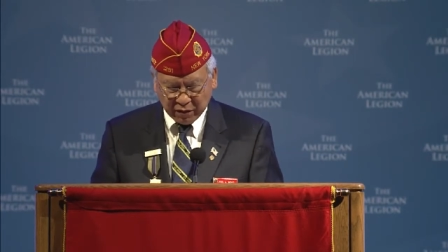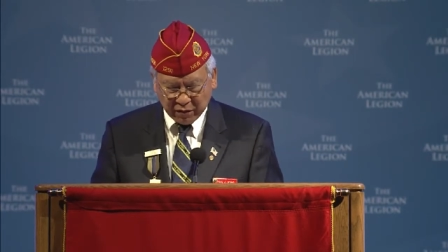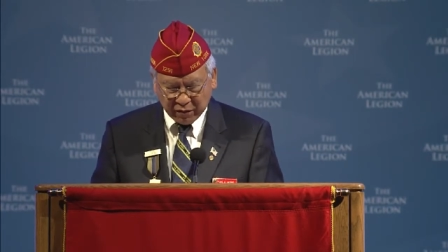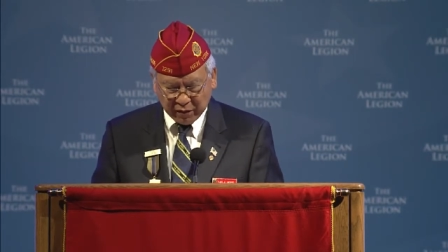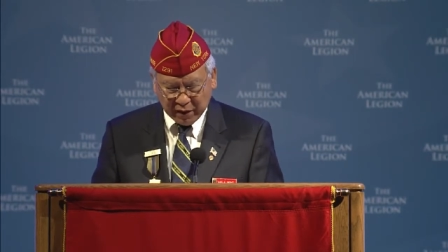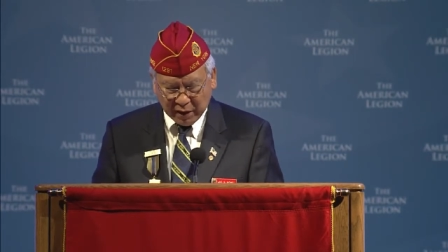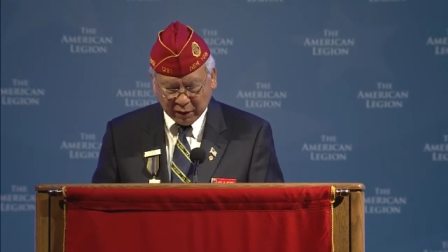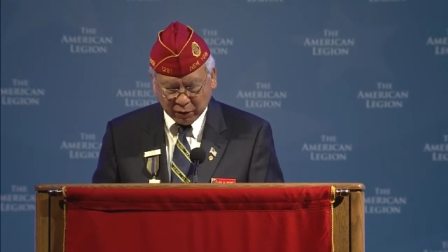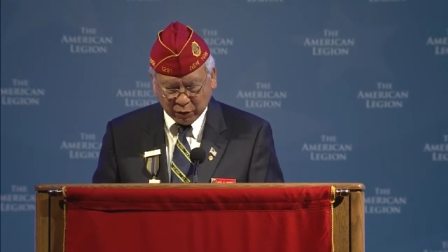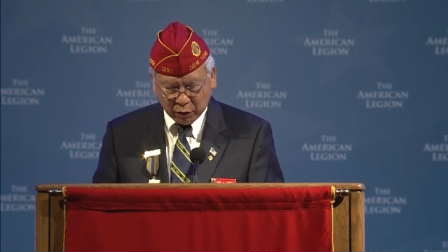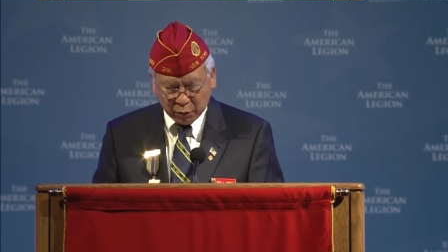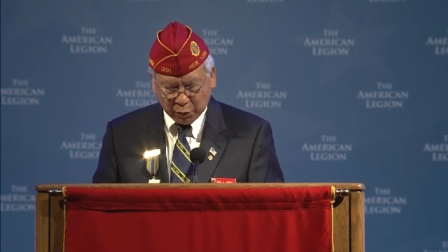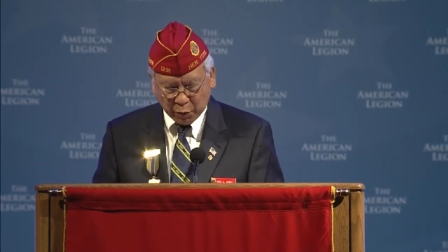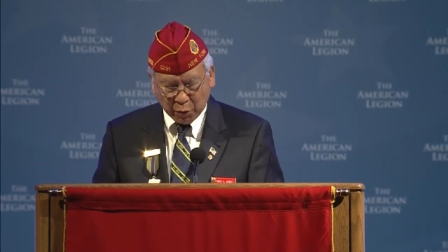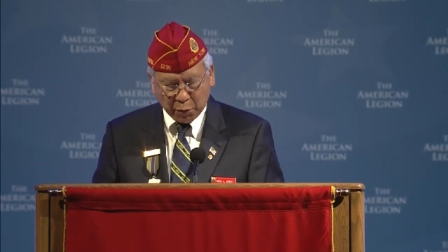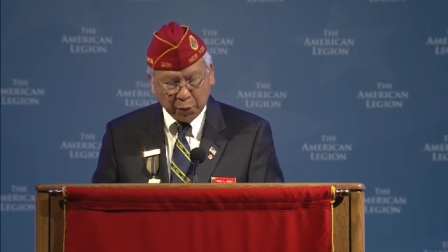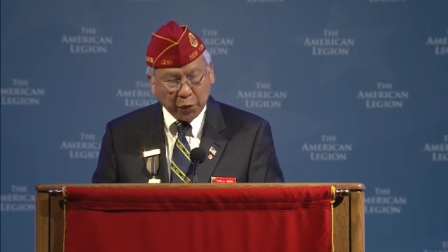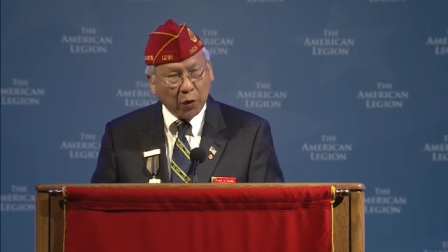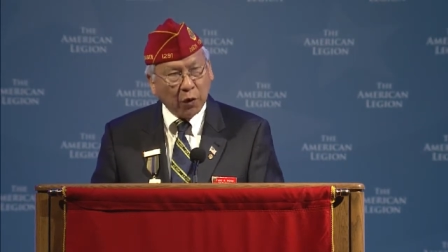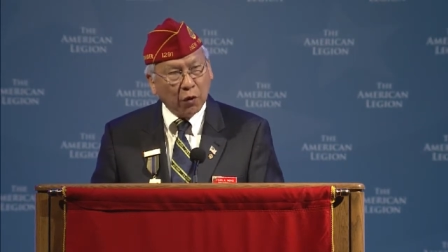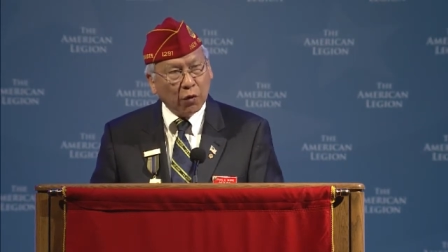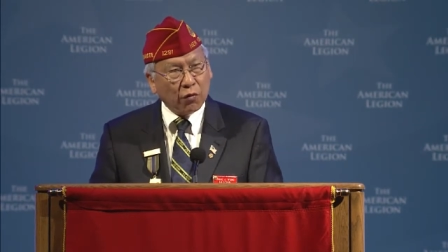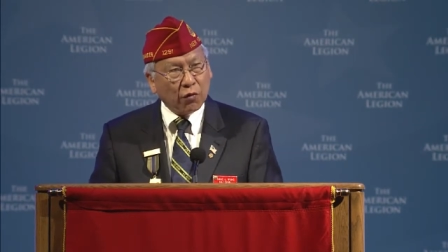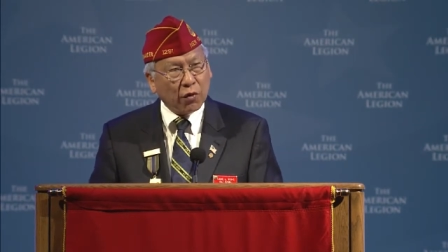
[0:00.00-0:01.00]
valuable
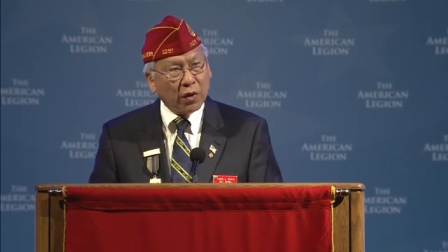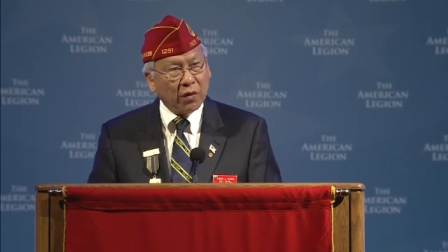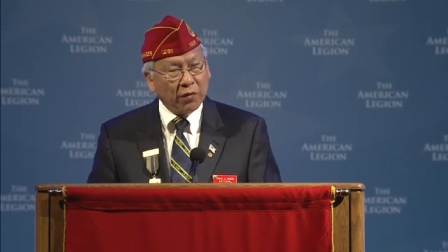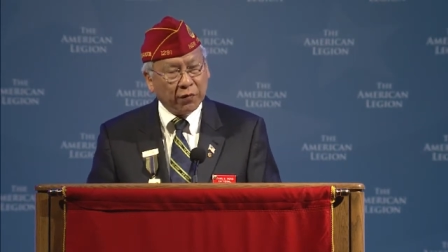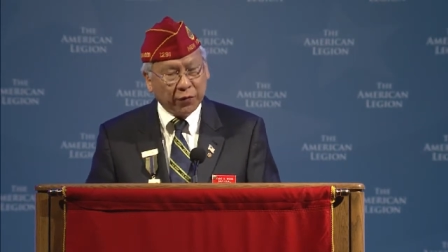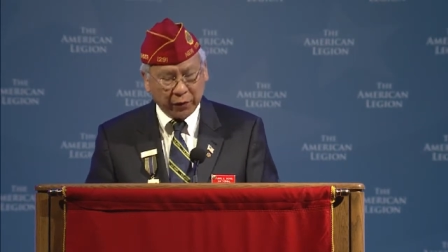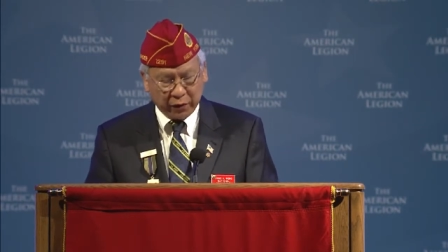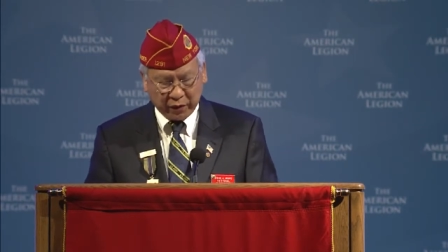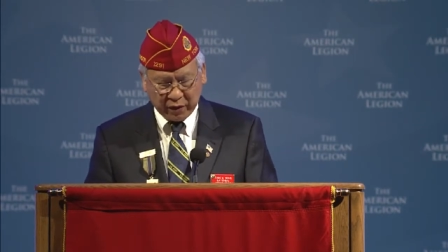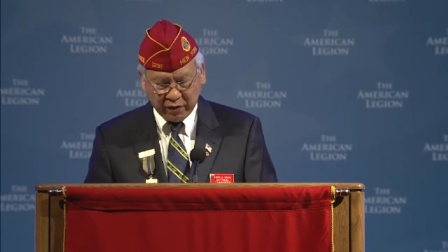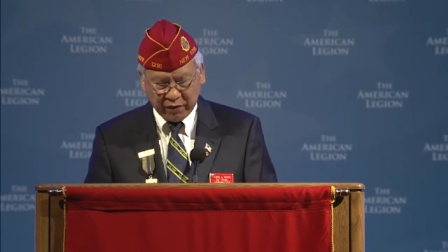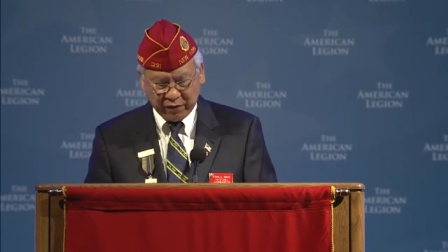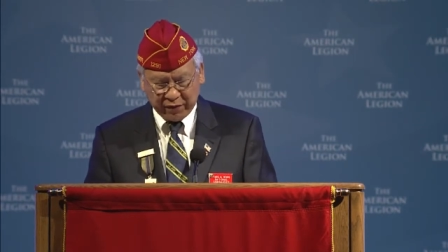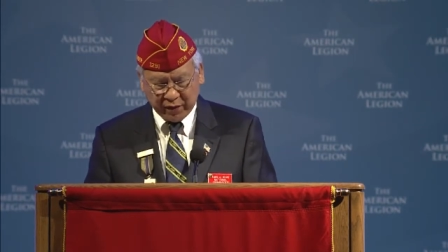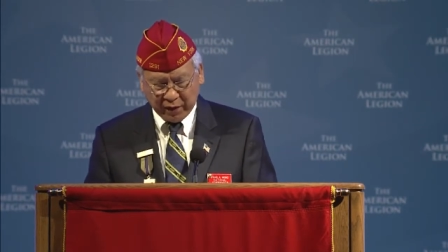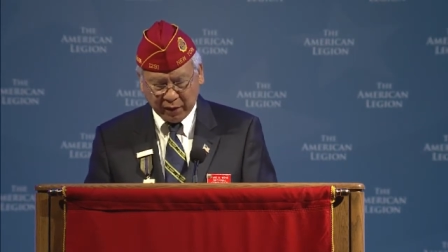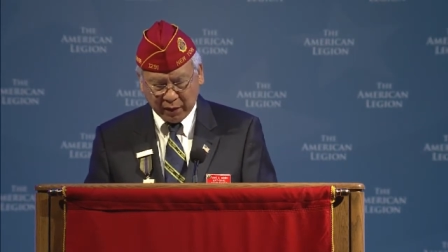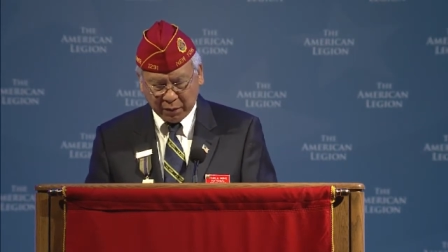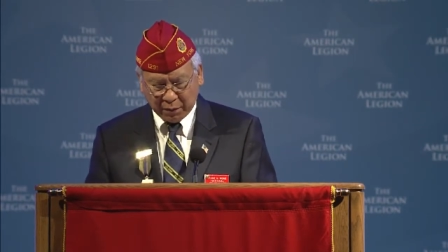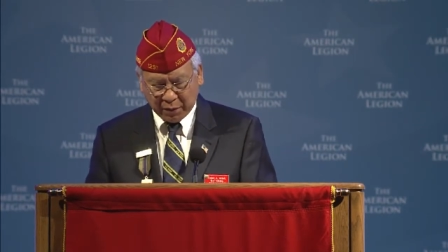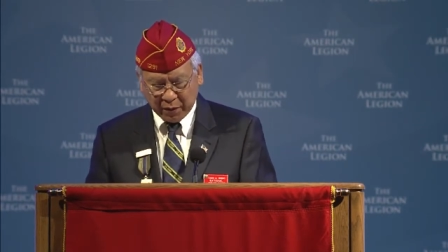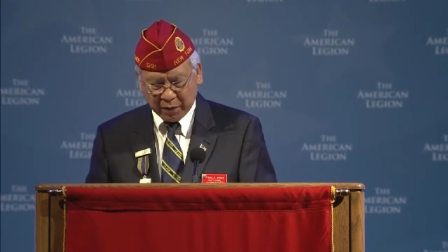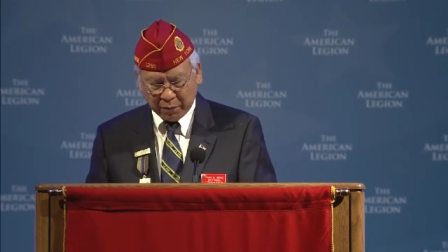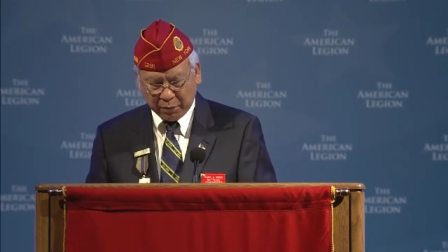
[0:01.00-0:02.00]
program for
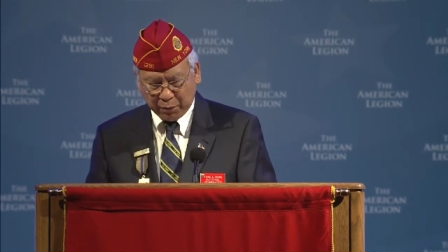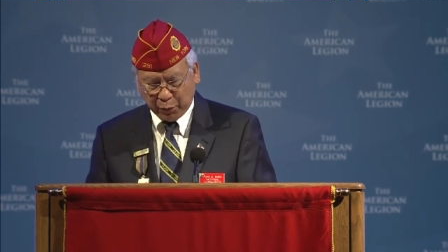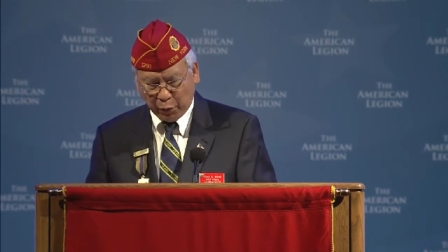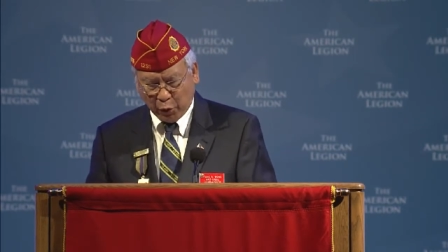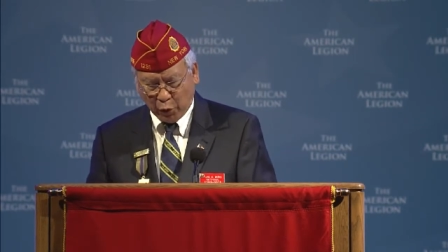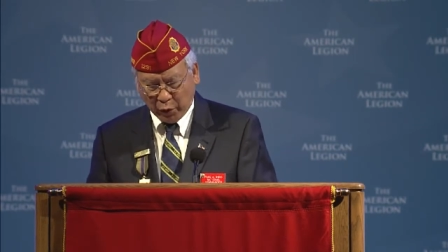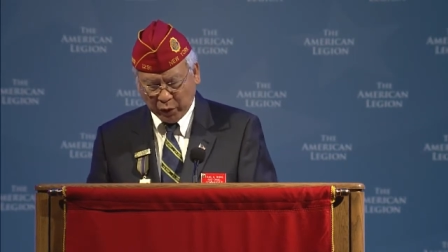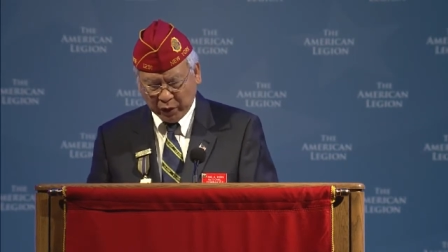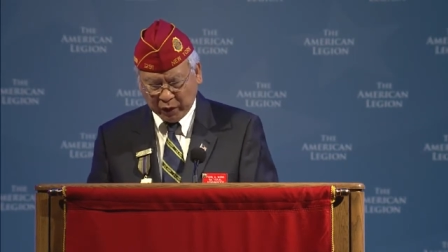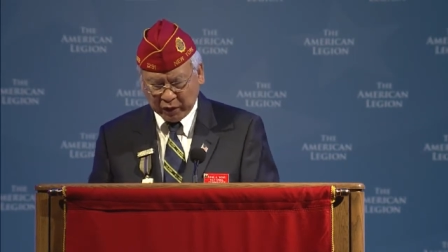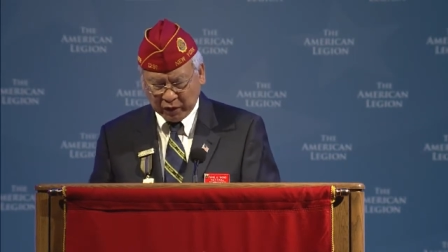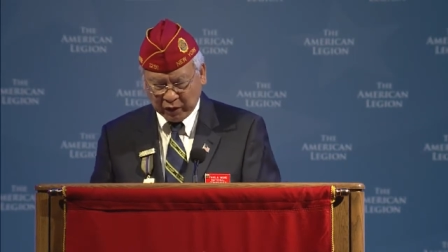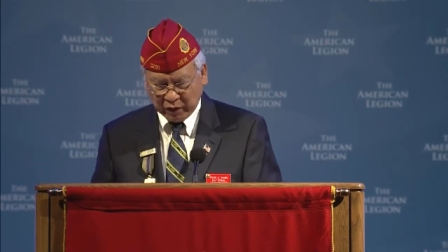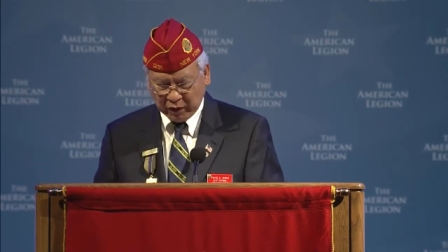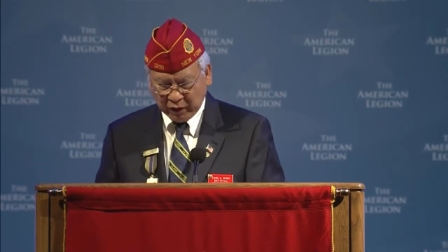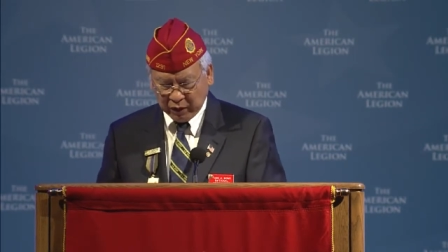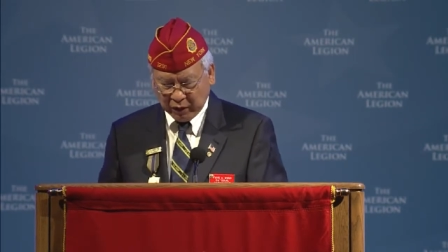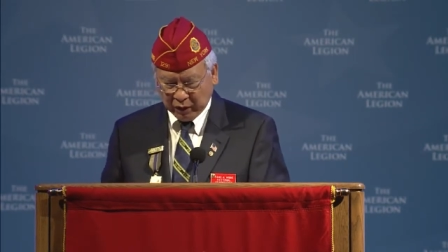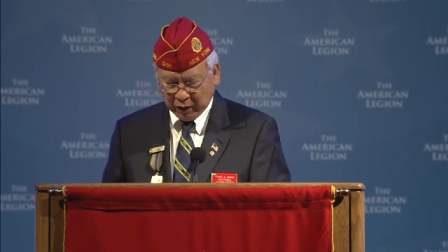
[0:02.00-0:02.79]
developing boys